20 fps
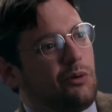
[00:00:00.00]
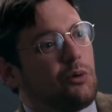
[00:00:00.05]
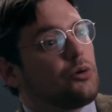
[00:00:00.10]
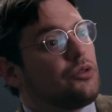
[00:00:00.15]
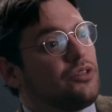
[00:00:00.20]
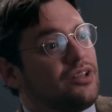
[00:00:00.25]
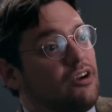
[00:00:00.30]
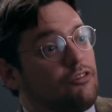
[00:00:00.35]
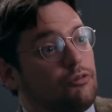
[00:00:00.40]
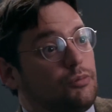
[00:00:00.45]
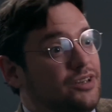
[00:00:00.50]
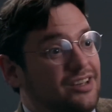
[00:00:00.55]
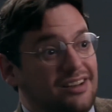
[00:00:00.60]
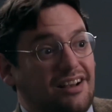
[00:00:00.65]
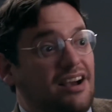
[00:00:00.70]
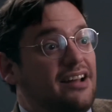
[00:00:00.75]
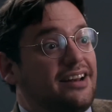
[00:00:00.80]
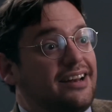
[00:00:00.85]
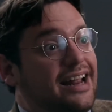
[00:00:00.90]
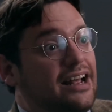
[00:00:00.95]
order the government
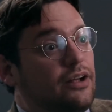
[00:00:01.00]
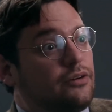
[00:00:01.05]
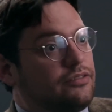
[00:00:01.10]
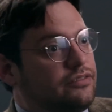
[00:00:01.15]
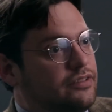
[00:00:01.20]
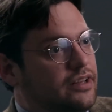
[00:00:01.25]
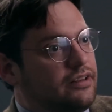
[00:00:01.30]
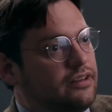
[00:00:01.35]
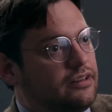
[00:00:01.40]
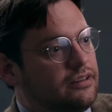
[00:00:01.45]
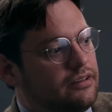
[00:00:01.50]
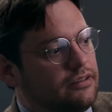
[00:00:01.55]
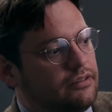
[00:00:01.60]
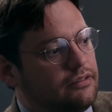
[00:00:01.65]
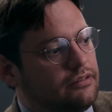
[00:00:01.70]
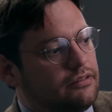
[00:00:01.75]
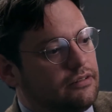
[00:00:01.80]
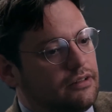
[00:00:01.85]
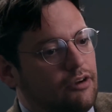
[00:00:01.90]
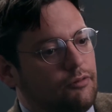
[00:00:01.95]
to cut it out if they think
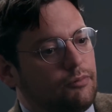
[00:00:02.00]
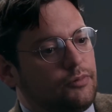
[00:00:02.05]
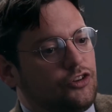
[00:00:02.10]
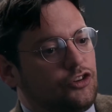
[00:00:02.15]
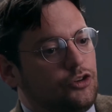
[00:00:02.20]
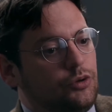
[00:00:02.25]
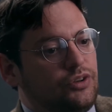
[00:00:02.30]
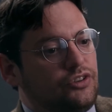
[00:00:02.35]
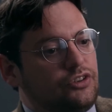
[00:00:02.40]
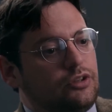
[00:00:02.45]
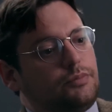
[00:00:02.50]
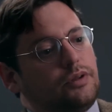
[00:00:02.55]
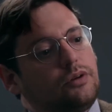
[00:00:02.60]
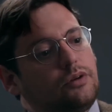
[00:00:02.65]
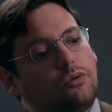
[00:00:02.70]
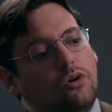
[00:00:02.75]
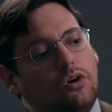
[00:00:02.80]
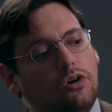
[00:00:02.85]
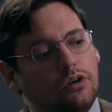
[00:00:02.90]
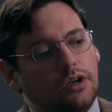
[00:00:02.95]
the government is doing
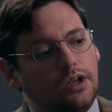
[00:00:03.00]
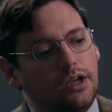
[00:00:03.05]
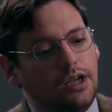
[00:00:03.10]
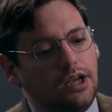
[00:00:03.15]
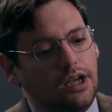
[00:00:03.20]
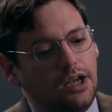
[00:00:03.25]
something wrong.